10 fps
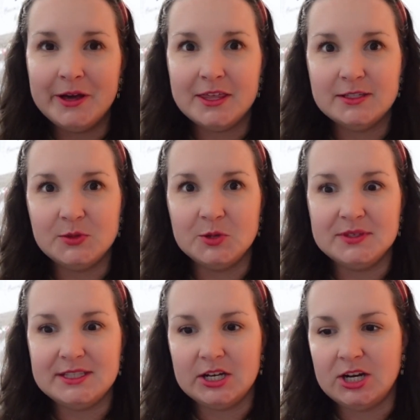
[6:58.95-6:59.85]
This room
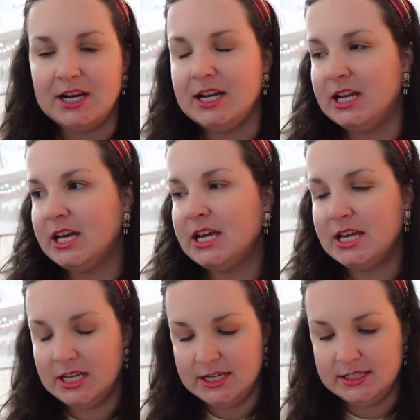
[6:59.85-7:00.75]
is decorated.
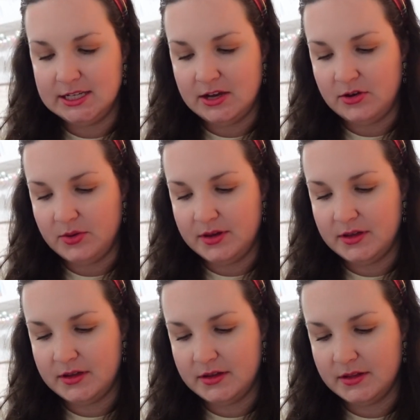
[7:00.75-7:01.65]
It is now
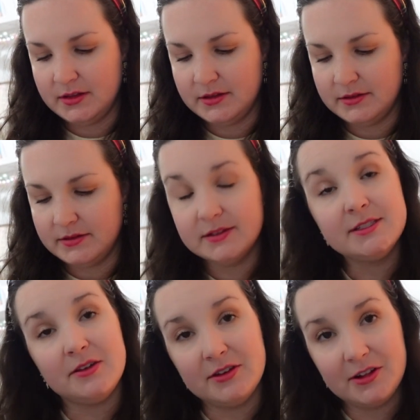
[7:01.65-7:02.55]
7